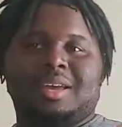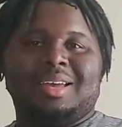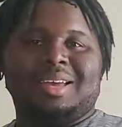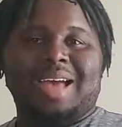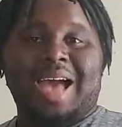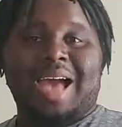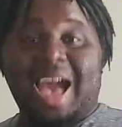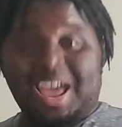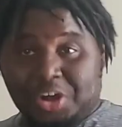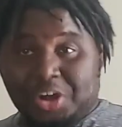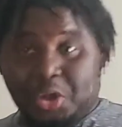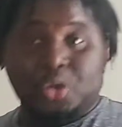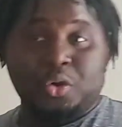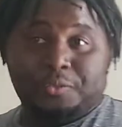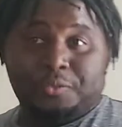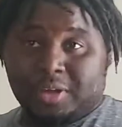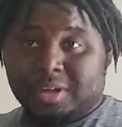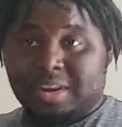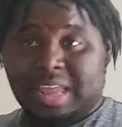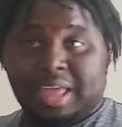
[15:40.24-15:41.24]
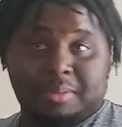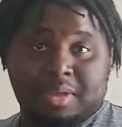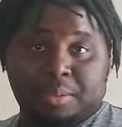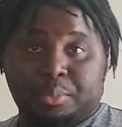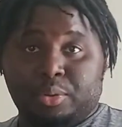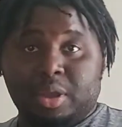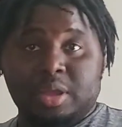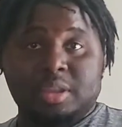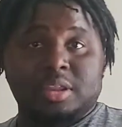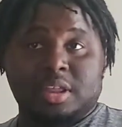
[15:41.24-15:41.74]
I know who the fuck Damian
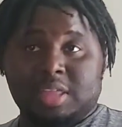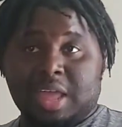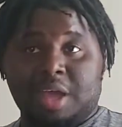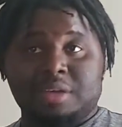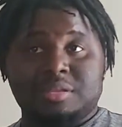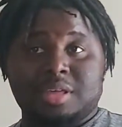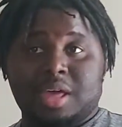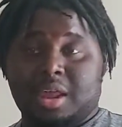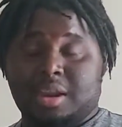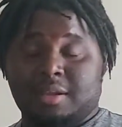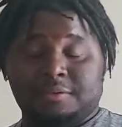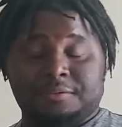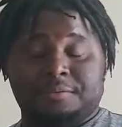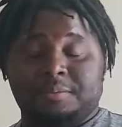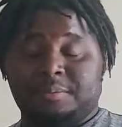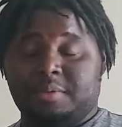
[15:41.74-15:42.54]
Priest is outside of